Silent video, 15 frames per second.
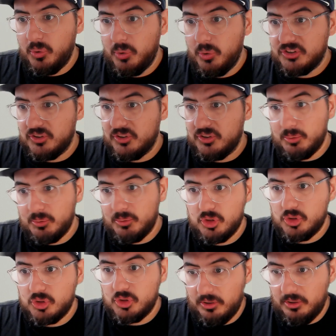So if someone just
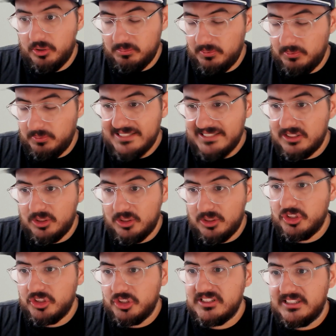has any
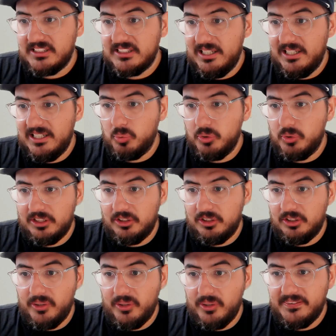questions at the end, we can do
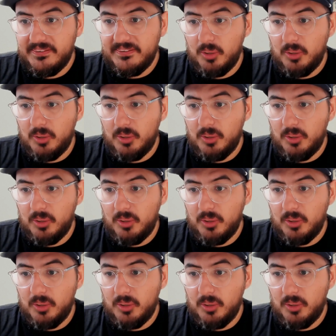that there.